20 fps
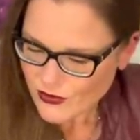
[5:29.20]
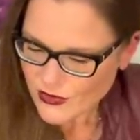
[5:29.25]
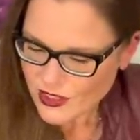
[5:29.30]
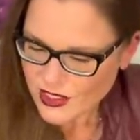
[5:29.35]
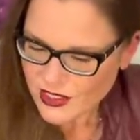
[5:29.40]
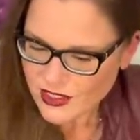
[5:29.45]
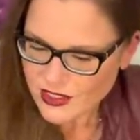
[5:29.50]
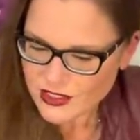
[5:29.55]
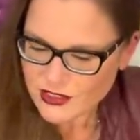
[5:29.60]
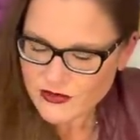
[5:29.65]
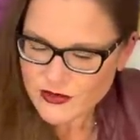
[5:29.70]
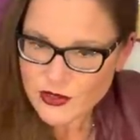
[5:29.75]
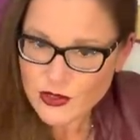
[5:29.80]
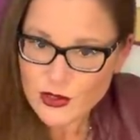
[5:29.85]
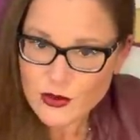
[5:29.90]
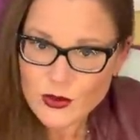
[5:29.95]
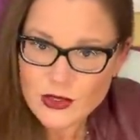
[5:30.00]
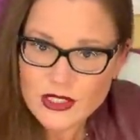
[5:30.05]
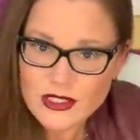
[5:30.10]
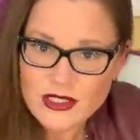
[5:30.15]
And if you are
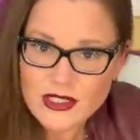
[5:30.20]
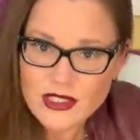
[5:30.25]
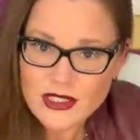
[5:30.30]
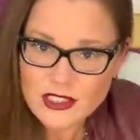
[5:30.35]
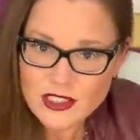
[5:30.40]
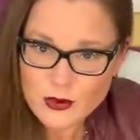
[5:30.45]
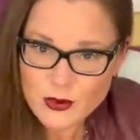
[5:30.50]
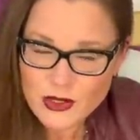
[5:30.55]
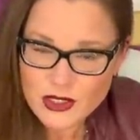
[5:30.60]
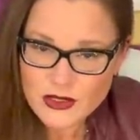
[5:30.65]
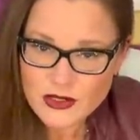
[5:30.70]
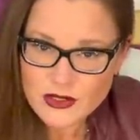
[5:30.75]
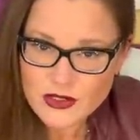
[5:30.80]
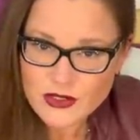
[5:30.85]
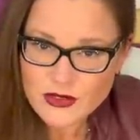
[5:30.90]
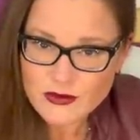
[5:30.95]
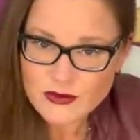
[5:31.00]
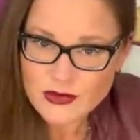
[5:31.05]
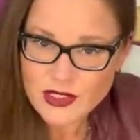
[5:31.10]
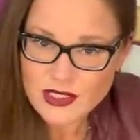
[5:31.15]
one of the highest
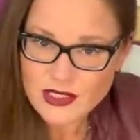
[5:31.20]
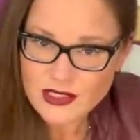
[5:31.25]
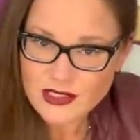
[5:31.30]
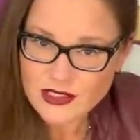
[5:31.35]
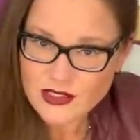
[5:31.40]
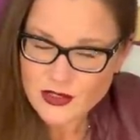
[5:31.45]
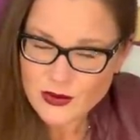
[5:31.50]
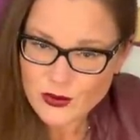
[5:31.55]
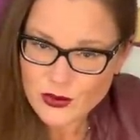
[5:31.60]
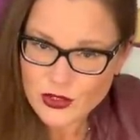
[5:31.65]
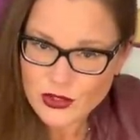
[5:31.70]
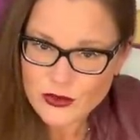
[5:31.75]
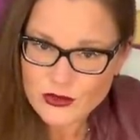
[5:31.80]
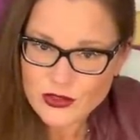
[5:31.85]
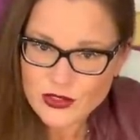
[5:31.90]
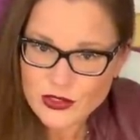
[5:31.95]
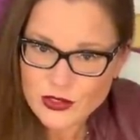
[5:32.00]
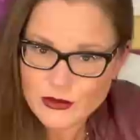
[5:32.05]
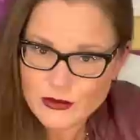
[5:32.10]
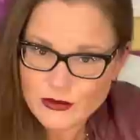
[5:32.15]
bidders and I get to work with
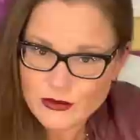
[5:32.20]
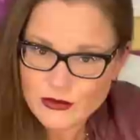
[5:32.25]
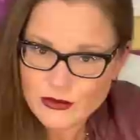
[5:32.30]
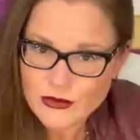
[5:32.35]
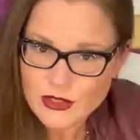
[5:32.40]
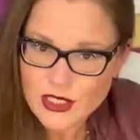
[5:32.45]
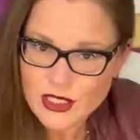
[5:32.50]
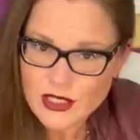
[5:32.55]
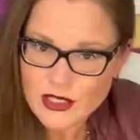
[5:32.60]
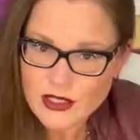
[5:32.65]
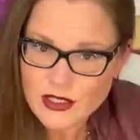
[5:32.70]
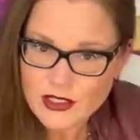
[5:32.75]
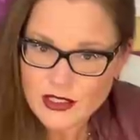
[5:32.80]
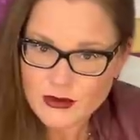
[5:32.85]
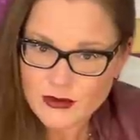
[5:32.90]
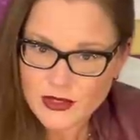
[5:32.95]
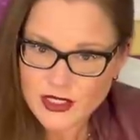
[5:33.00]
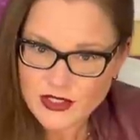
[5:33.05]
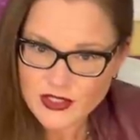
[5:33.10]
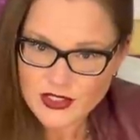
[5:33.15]
you,
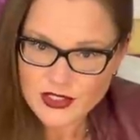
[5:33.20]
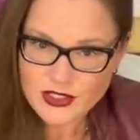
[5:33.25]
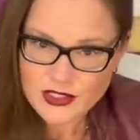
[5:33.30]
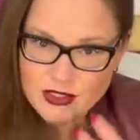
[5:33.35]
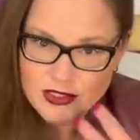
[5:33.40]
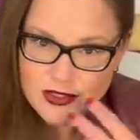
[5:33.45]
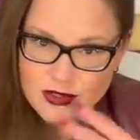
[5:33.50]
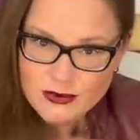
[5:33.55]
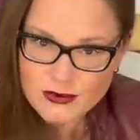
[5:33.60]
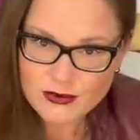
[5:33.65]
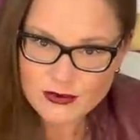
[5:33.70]
imagine this.